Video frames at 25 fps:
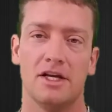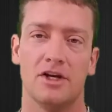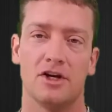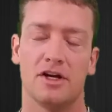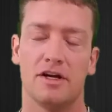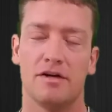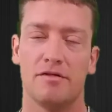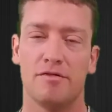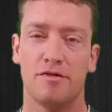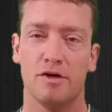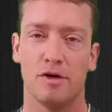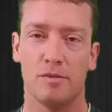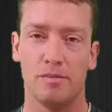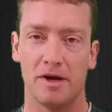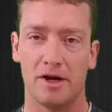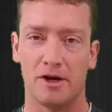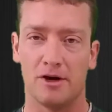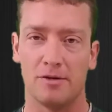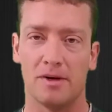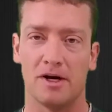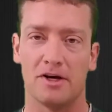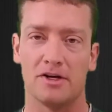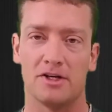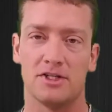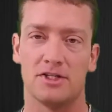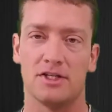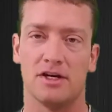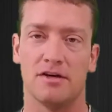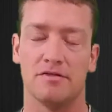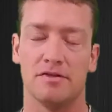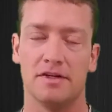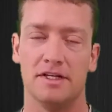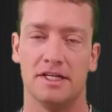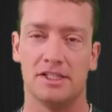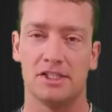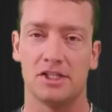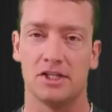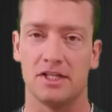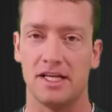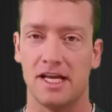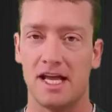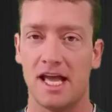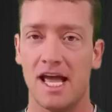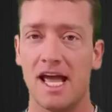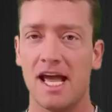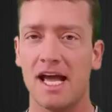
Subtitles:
You're gonna feel better about yourself initially,